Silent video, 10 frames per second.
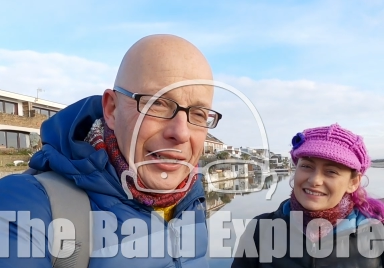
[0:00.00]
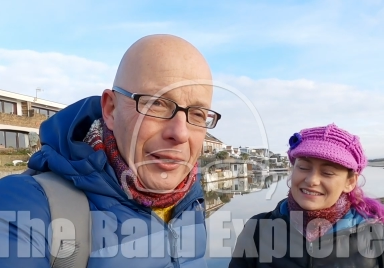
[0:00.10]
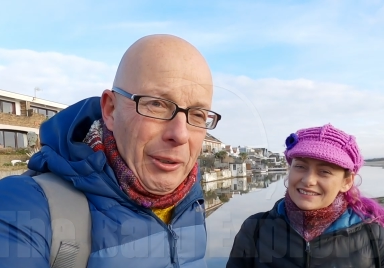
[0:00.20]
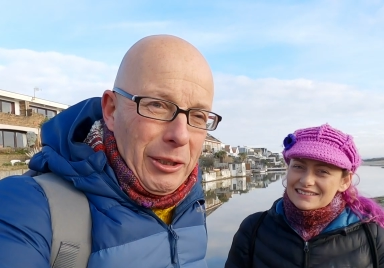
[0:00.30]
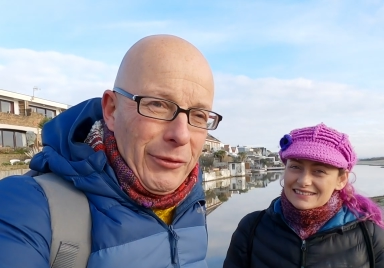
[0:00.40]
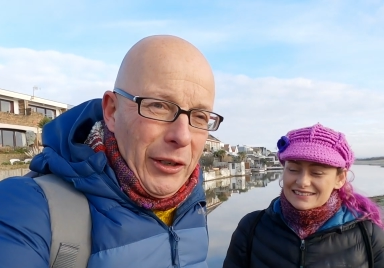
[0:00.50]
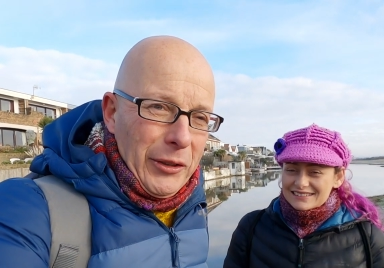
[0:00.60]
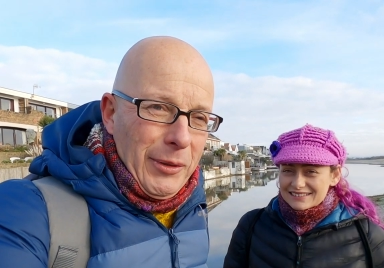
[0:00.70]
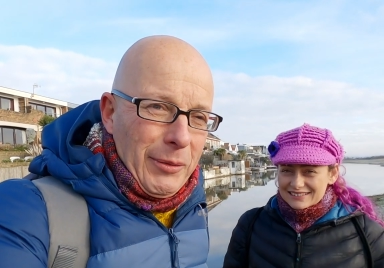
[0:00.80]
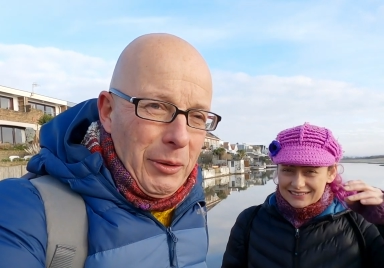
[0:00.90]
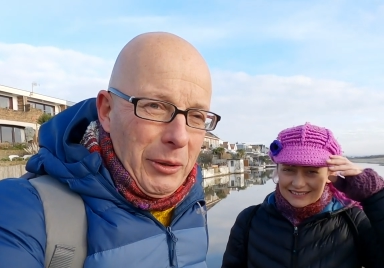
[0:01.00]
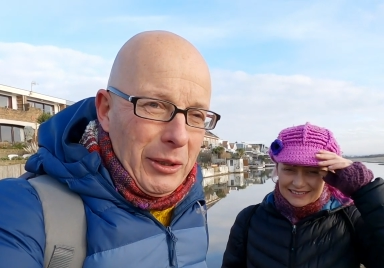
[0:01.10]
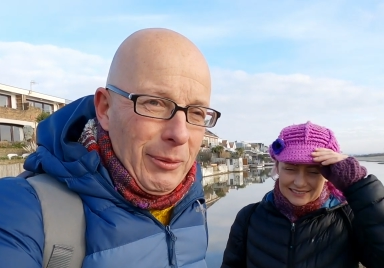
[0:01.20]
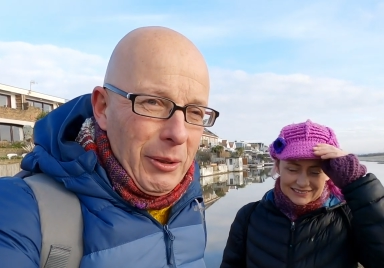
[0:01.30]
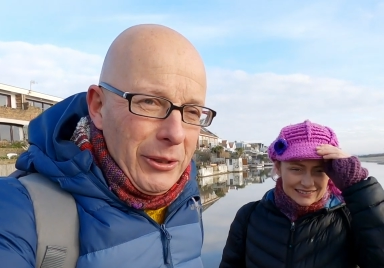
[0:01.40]
Speaker 1: I'm Richard Vobes, the Bald
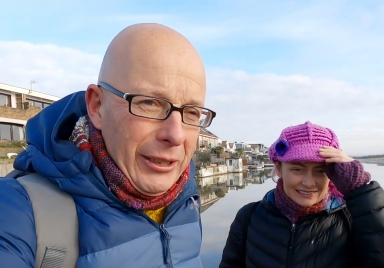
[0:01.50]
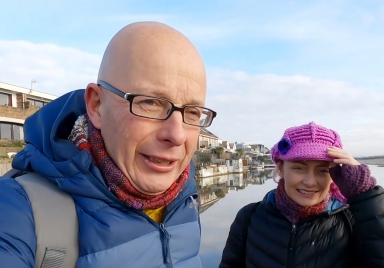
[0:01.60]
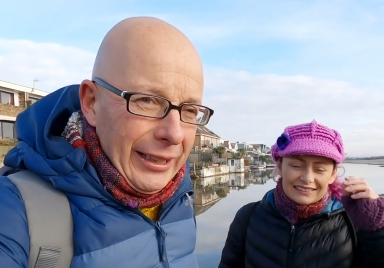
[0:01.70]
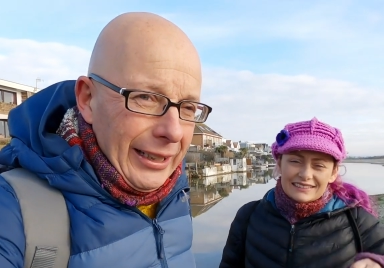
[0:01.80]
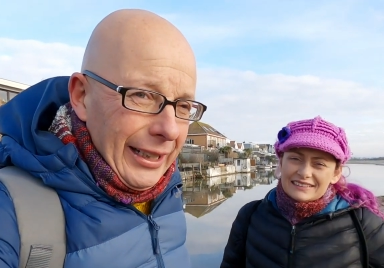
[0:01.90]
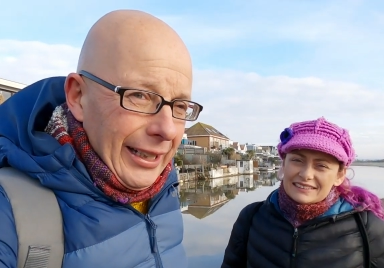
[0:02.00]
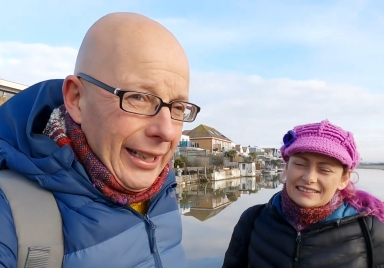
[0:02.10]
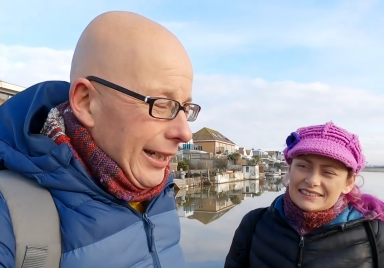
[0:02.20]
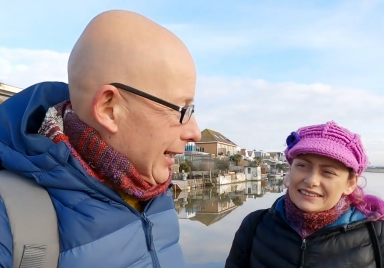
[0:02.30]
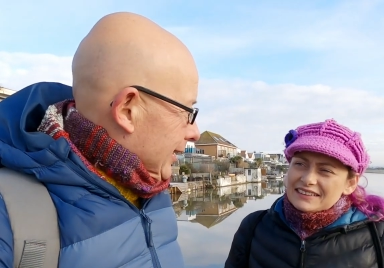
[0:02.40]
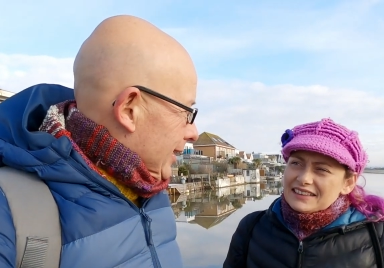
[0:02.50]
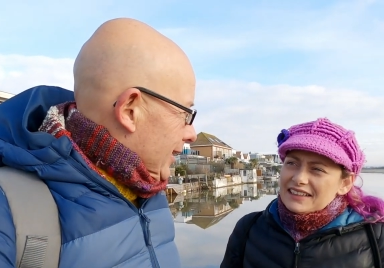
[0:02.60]
Explorer, and this